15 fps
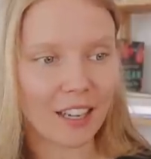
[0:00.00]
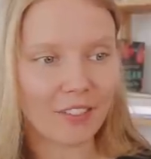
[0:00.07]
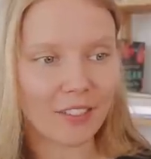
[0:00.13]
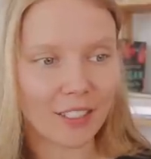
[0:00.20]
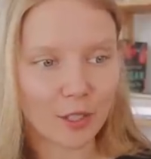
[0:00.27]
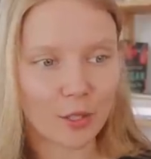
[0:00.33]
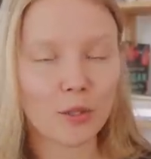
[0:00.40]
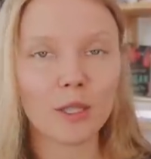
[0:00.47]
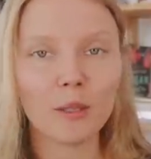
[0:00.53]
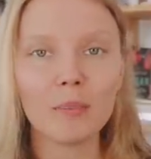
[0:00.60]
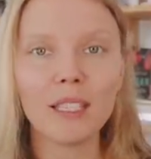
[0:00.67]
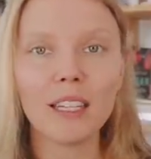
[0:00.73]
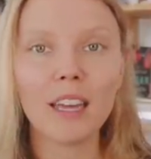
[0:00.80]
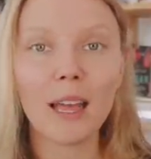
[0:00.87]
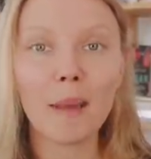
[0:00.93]
I feel
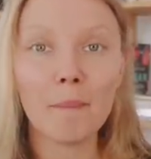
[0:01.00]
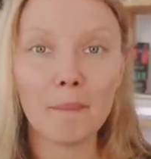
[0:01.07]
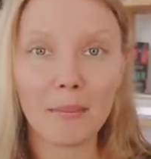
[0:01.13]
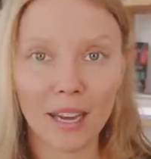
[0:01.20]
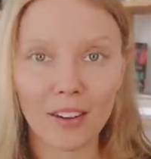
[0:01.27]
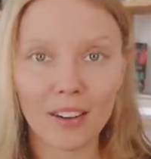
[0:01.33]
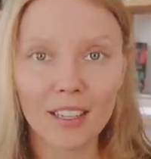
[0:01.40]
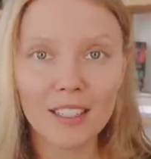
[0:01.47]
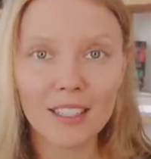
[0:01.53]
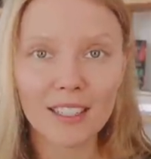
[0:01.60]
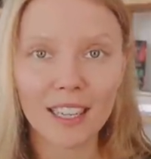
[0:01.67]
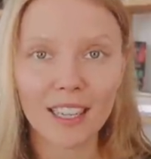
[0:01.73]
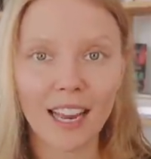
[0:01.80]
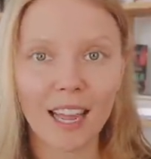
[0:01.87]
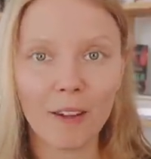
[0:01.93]
extremely embarrassed,
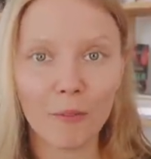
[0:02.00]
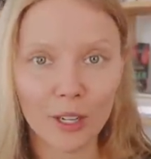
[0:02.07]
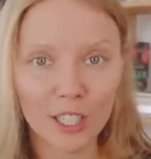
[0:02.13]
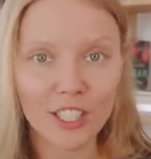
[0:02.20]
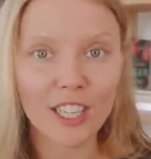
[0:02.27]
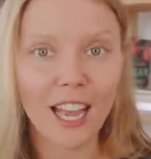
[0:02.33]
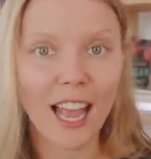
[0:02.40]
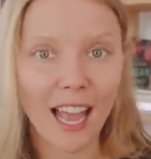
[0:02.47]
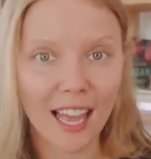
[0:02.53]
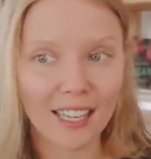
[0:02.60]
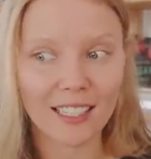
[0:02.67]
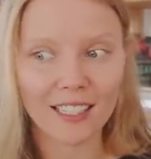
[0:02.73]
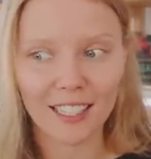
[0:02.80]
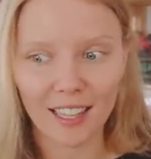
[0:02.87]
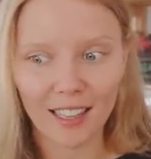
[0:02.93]
and I wish I
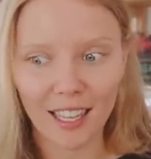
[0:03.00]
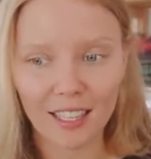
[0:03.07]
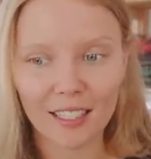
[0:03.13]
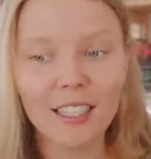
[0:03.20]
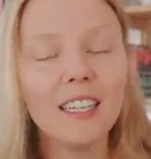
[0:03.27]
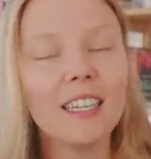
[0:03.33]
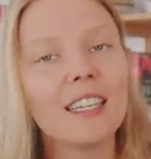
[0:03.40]
hadn't done that,